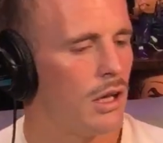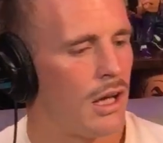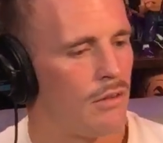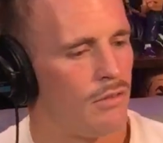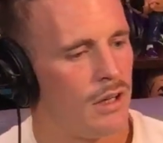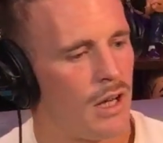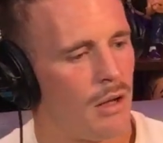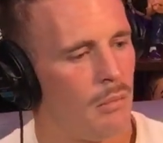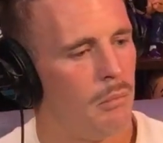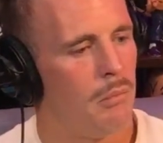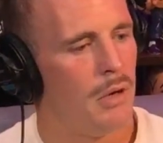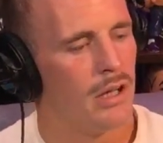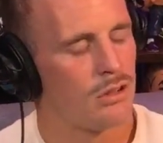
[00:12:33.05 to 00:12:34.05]
having that
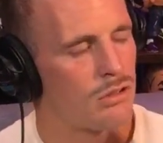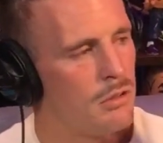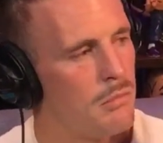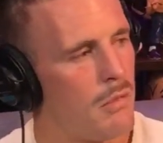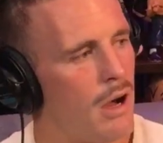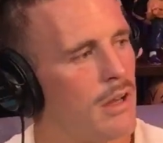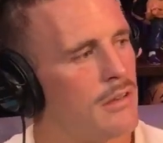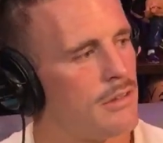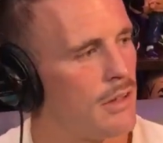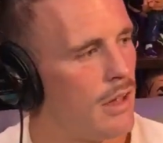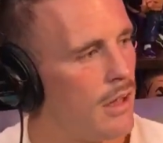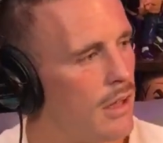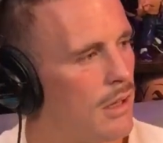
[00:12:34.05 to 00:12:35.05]
military
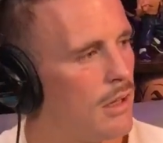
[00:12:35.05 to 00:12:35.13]
mindset,